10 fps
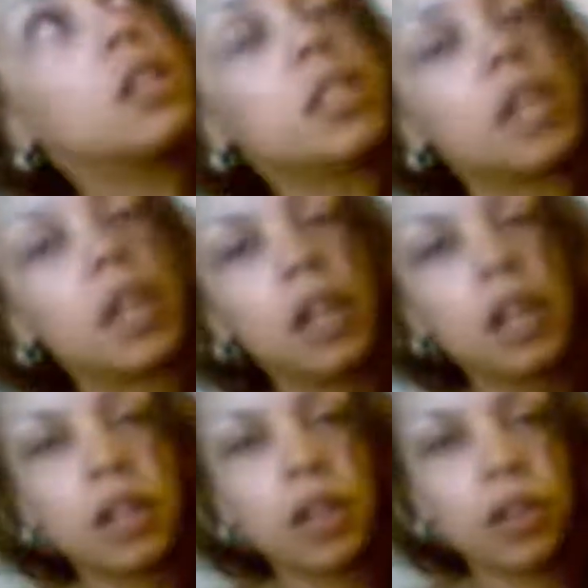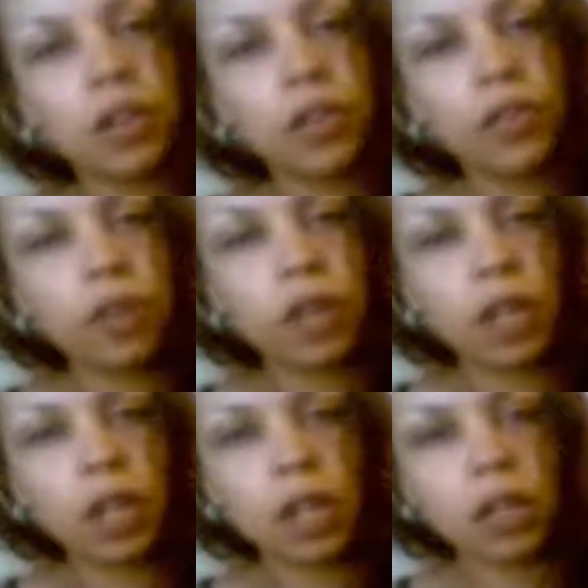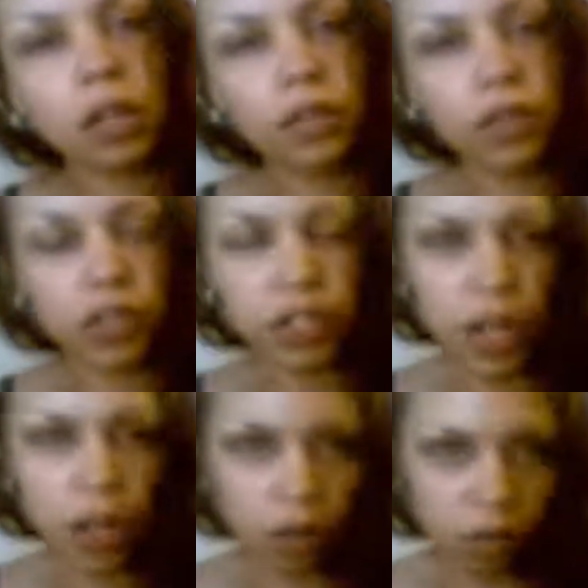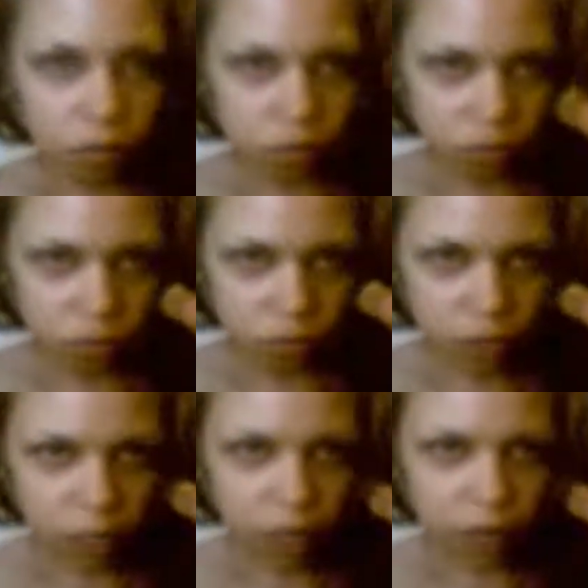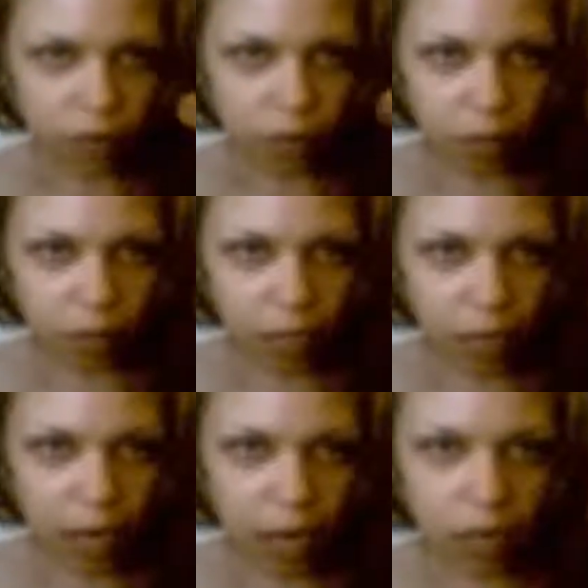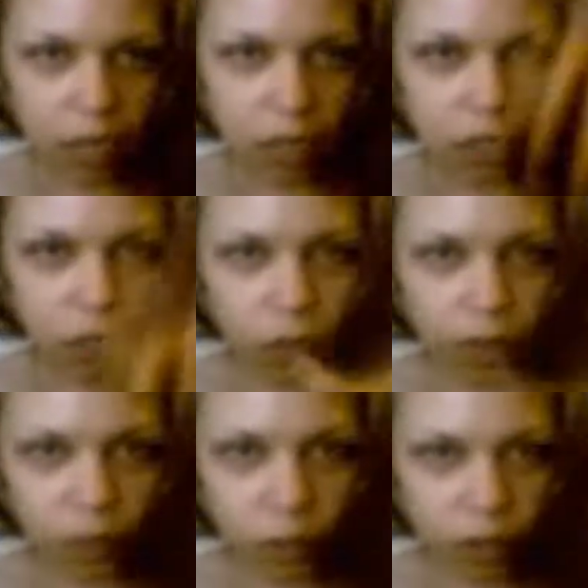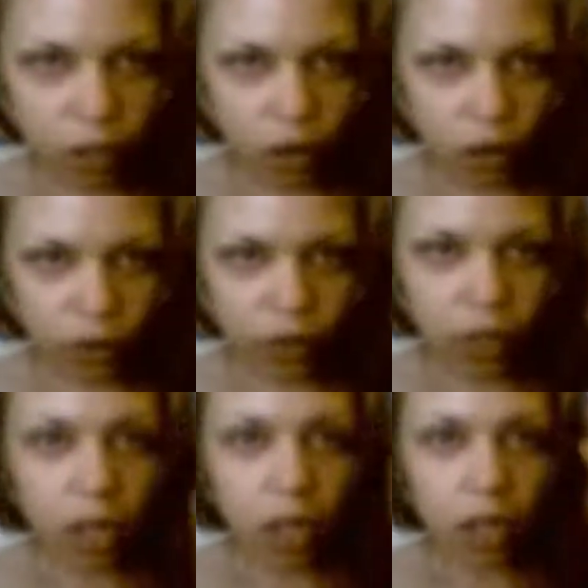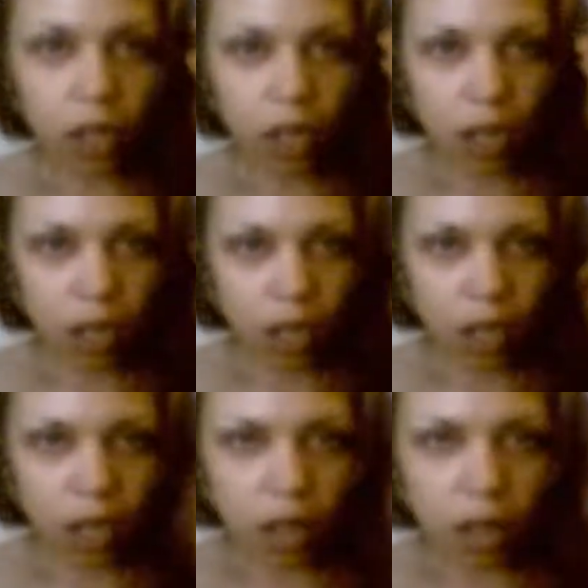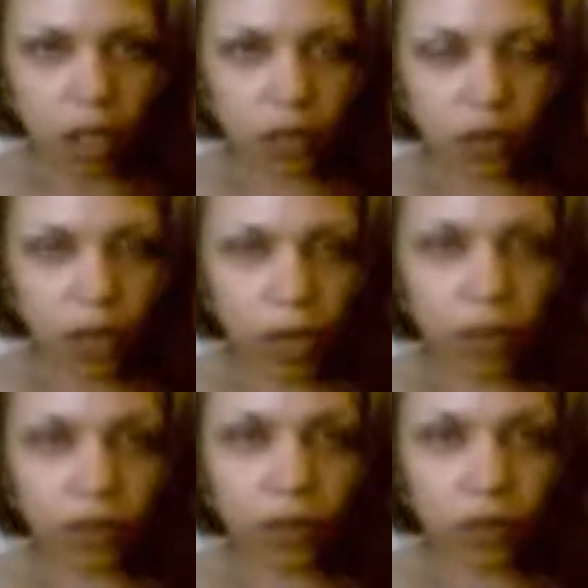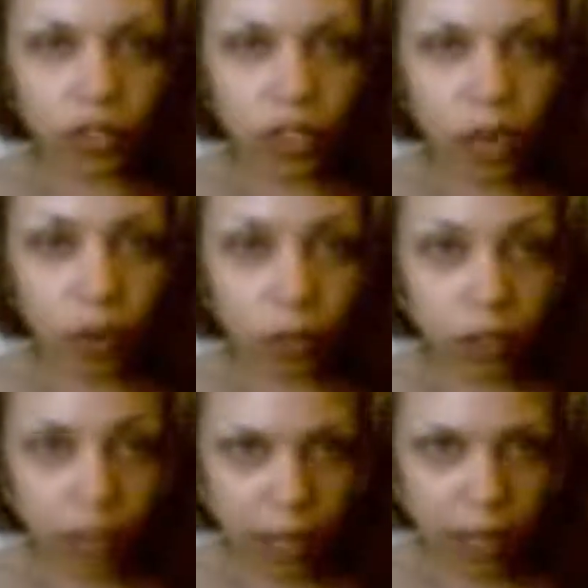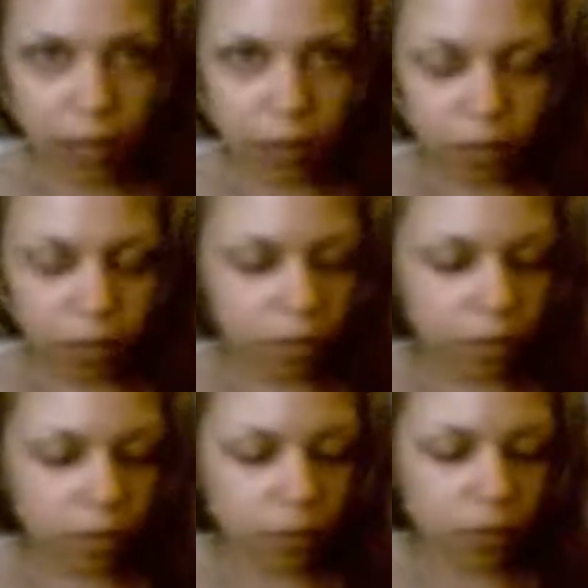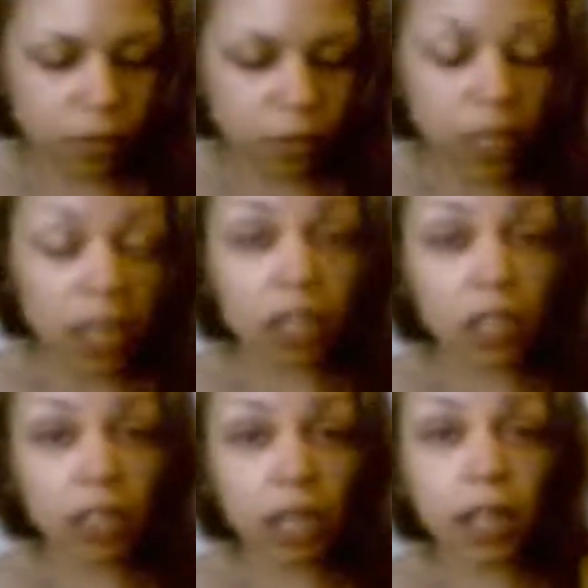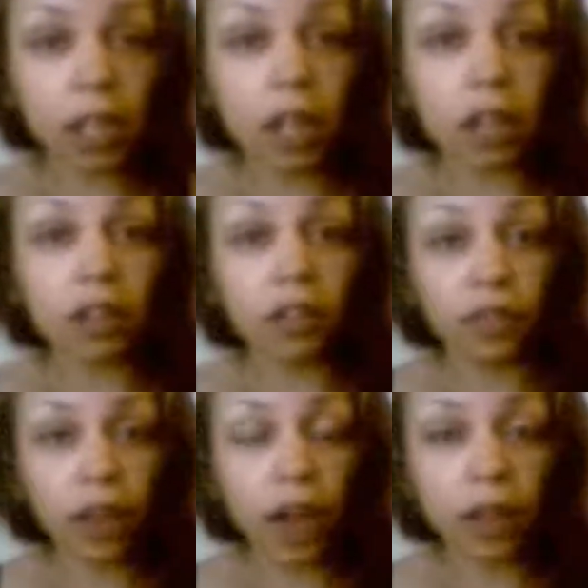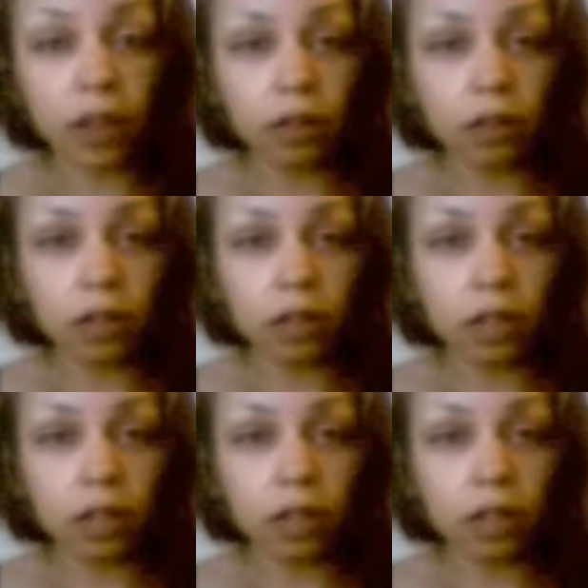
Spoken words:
the sun, the earth, and the first child. It came from it. God, his wife was the earth. Then you got the first child was Adam. That's like the father,